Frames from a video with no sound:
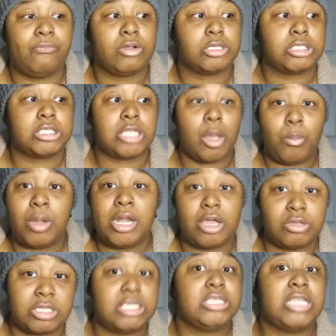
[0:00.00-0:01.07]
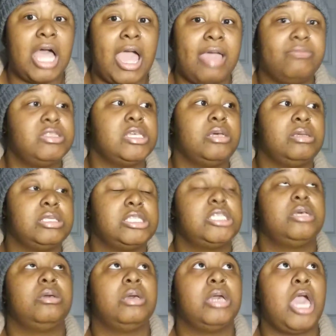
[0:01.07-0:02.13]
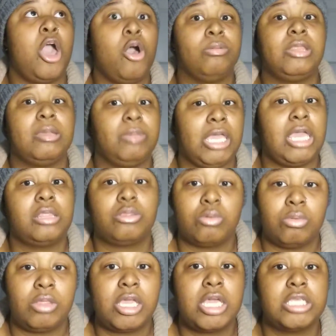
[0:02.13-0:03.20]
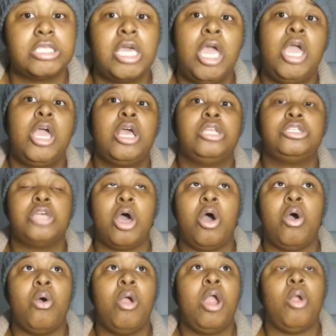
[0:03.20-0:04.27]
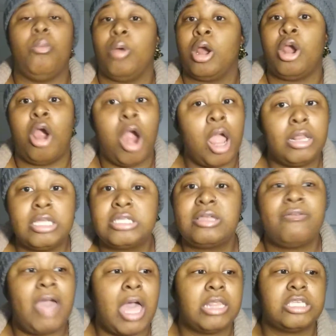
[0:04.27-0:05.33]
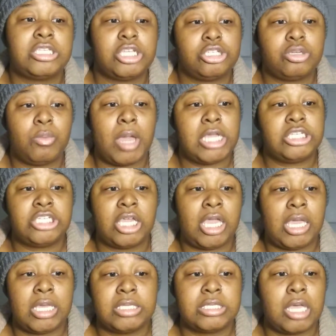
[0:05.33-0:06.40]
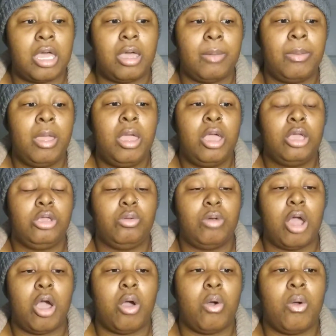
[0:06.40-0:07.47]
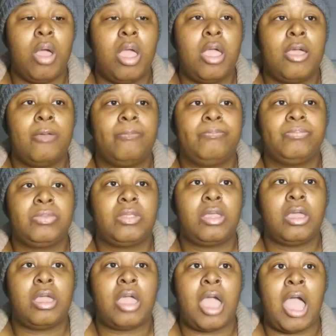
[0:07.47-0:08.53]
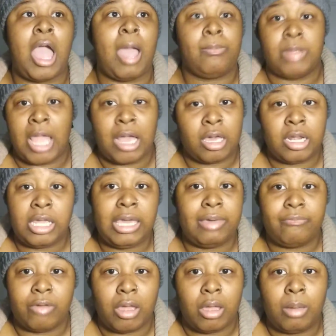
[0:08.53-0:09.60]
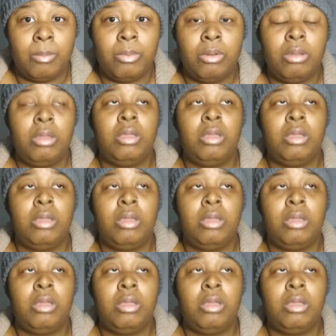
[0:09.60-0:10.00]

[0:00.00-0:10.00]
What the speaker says: for someone else's life to help them get through this. So regardless of how the situation ends up, you know, I'm not going to give up.